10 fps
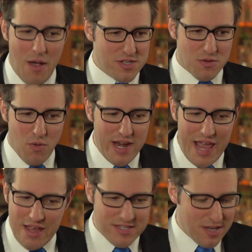I was
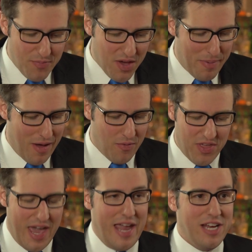something about
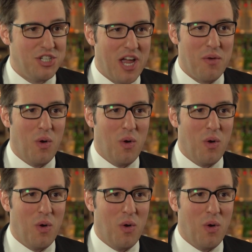the age I